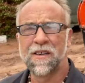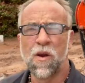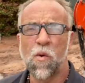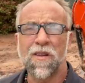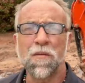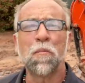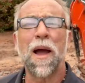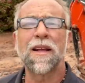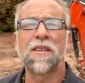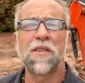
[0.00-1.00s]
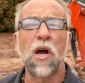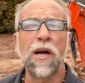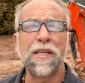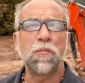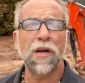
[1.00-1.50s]
welcome back to the
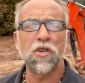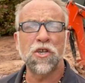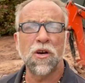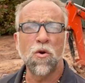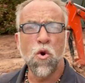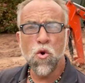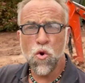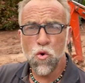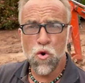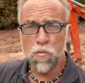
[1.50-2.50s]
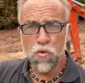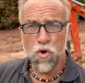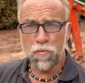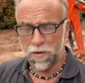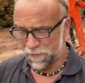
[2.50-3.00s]
Tidy Brick Show. Whoop,
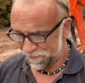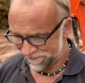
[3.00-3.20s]
whoop.